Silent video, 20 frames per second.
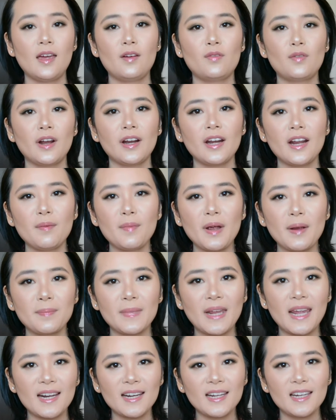And right now I'm
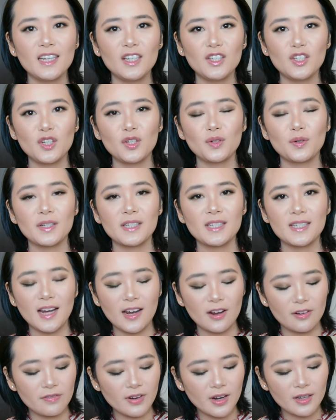getting into the
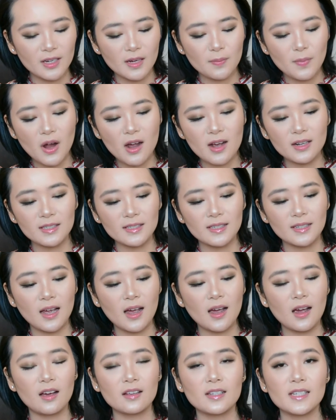Stylevana box.
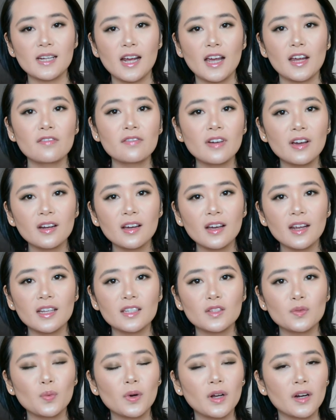Uh, Stylevana
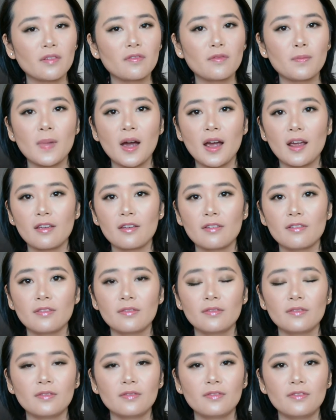is one of my
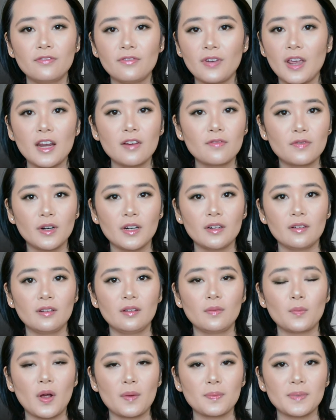favorite
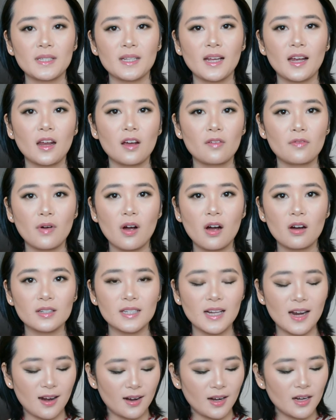website of all
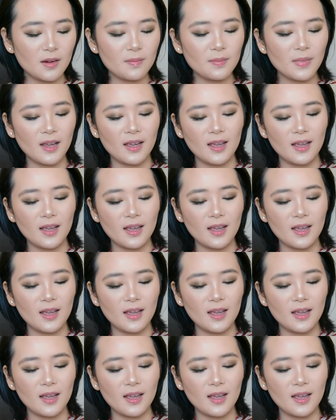time.